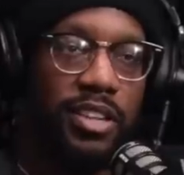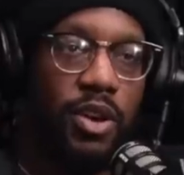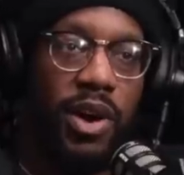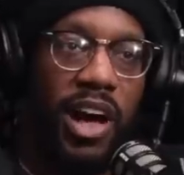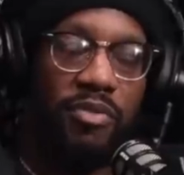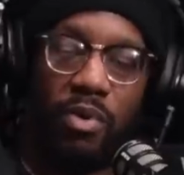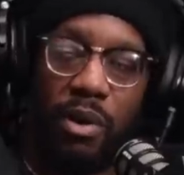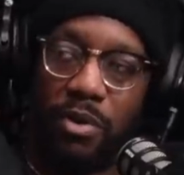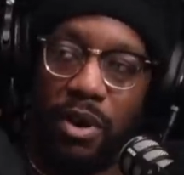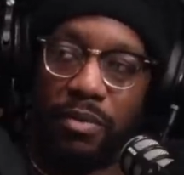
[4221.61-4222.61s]
I don't have
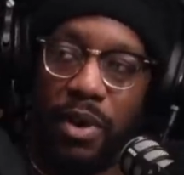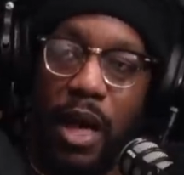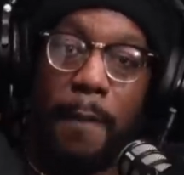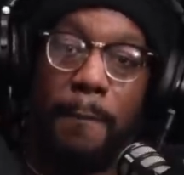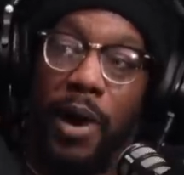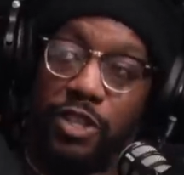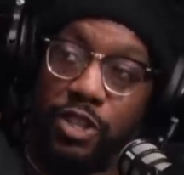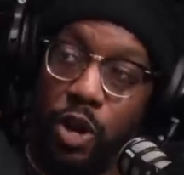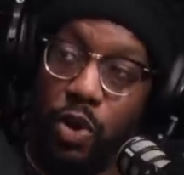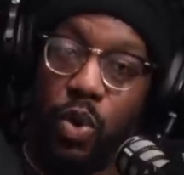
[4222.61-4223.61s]
one, bro.
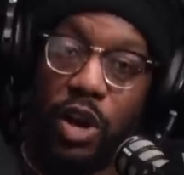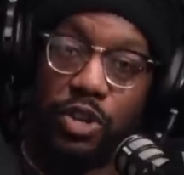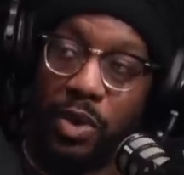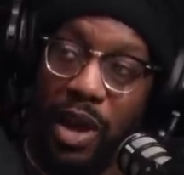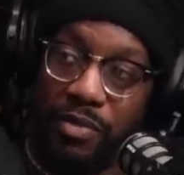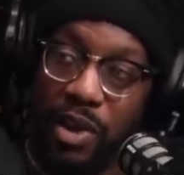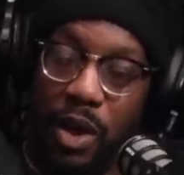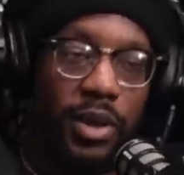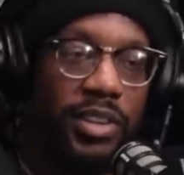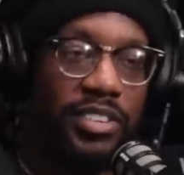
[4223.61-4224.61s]
But do you know who I do have
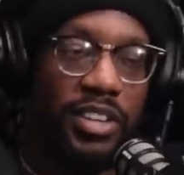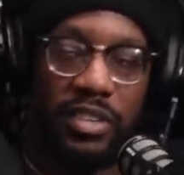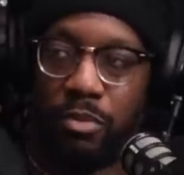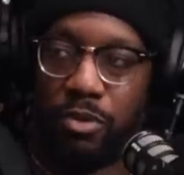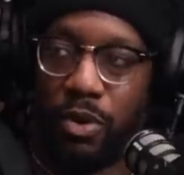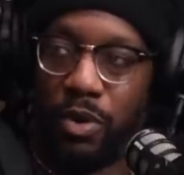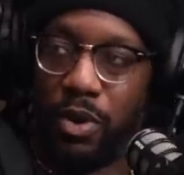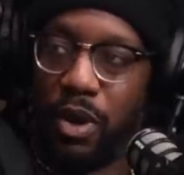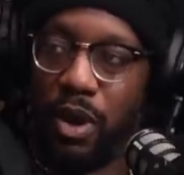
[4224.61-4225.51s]
now? SZA, bro.